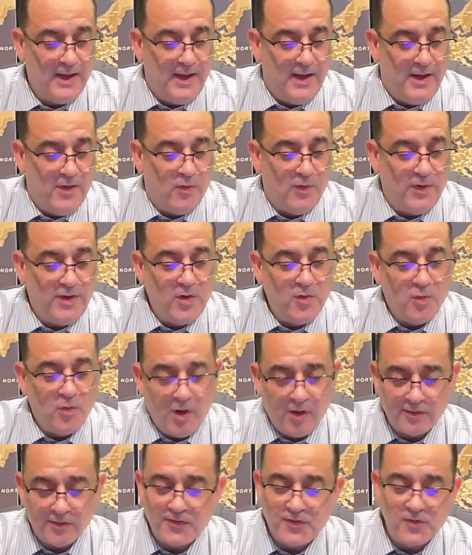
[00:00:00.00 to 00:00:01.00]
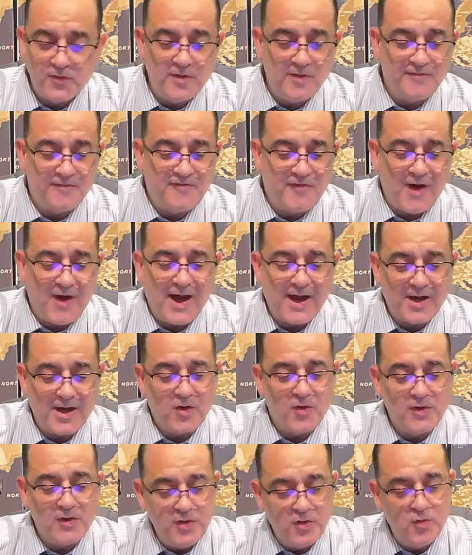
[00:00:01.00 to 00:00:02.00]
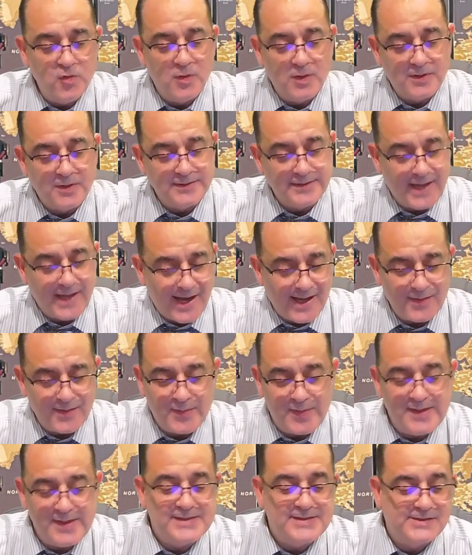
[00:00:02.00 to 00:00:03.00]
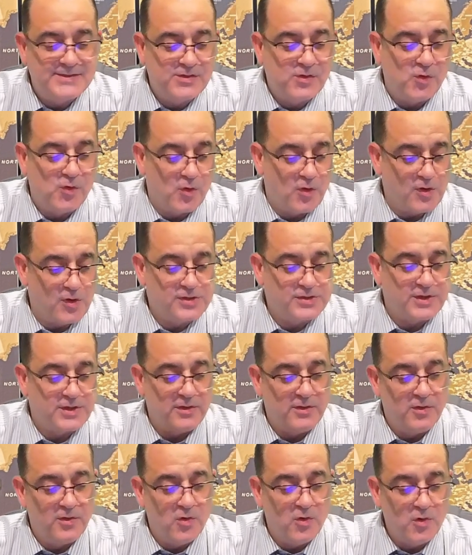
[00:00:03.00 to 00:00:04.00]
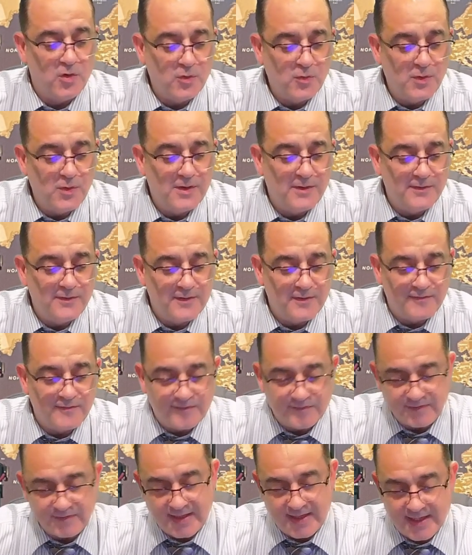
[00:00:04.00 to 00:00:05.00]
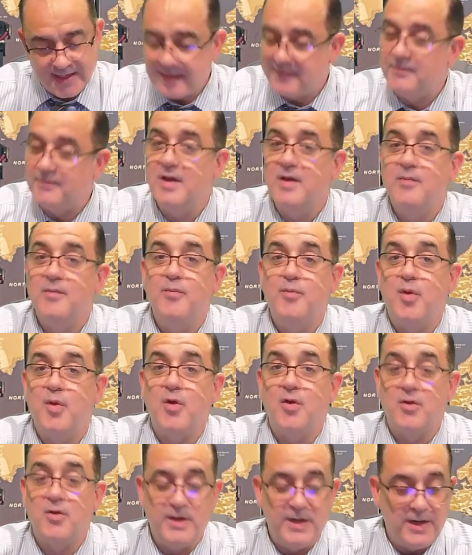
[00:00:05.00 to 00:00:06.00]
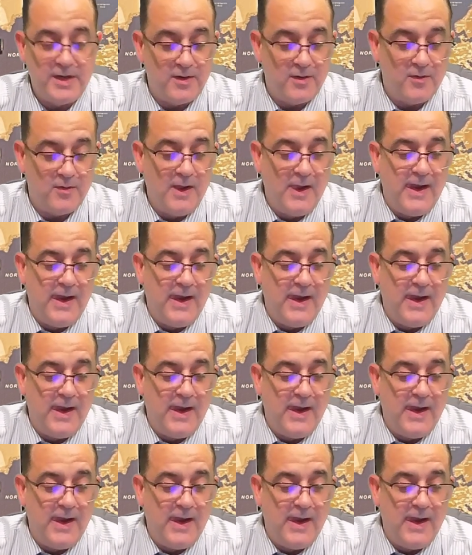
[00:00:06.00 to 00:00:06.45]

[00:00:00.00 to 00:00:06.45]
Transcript: When you walk through the fire, you will not be scorched, nor will the flame burn you."